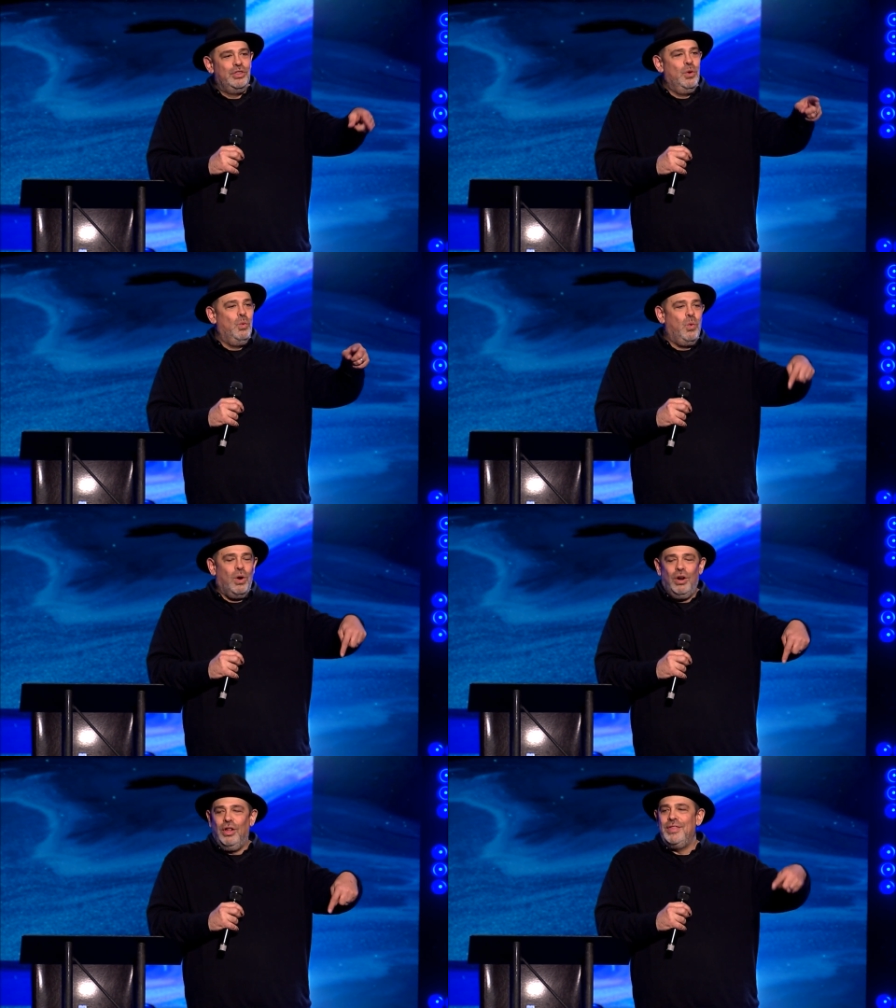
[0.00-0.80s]
The
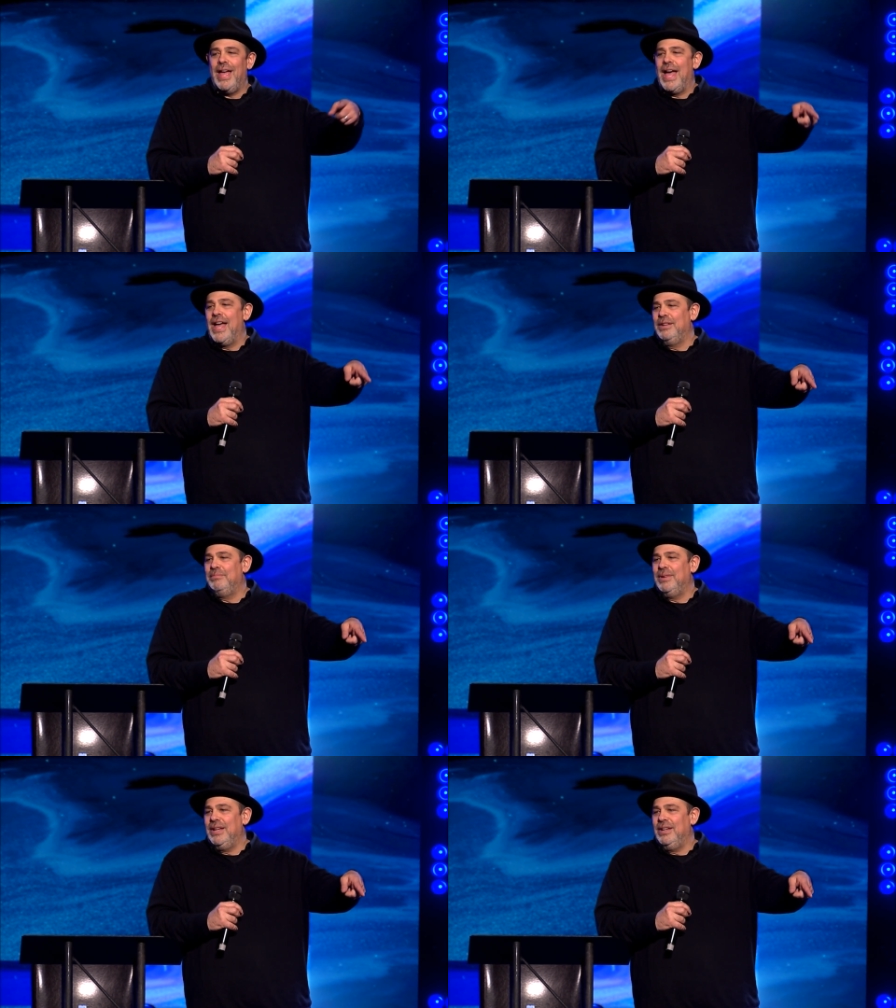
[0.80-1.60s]
world, the
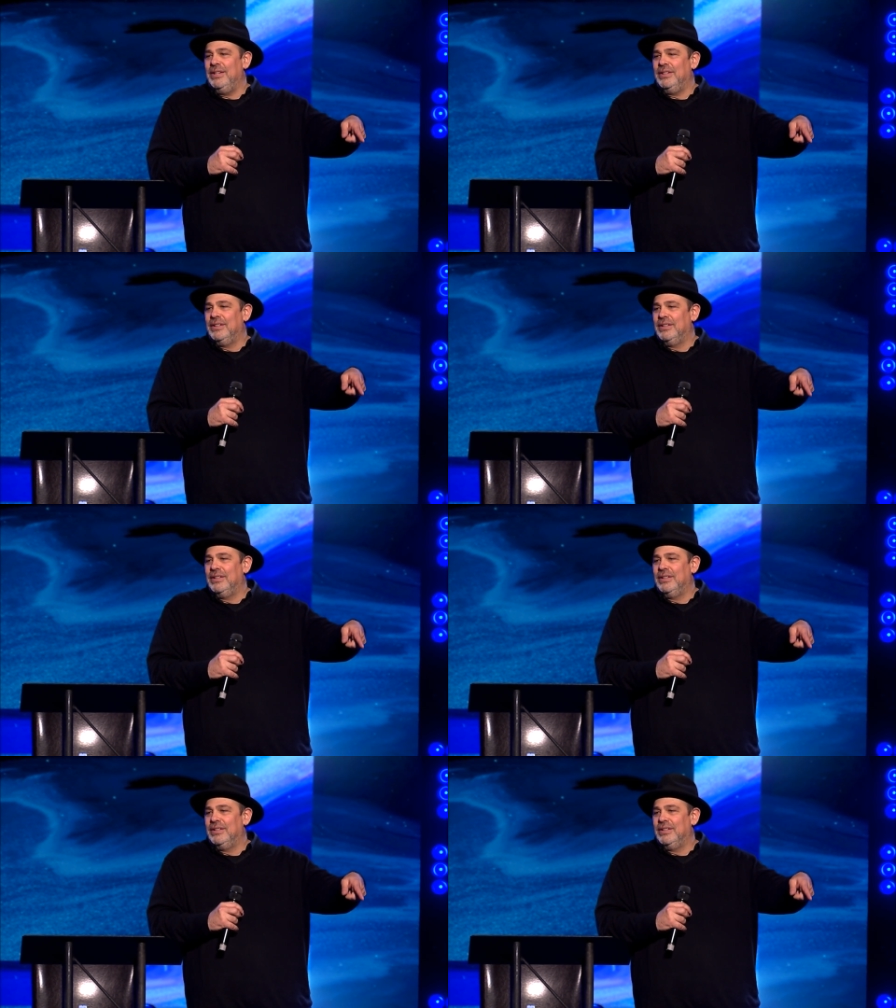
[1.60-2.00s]
enemy,